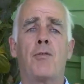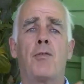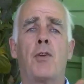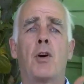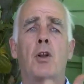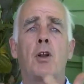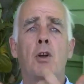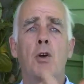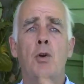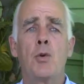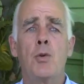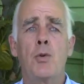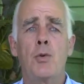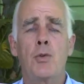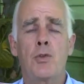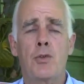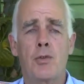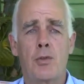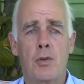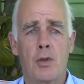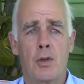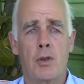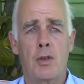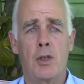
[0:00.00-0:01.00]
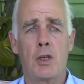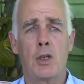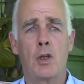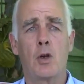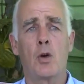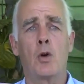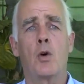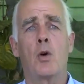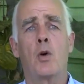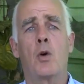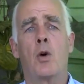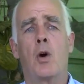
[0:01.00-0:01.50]
follows the
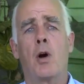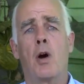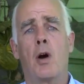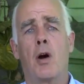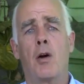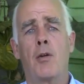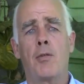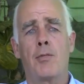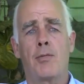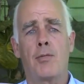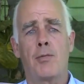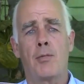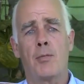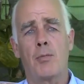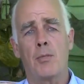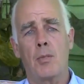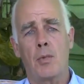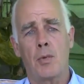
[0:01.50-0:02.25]
law of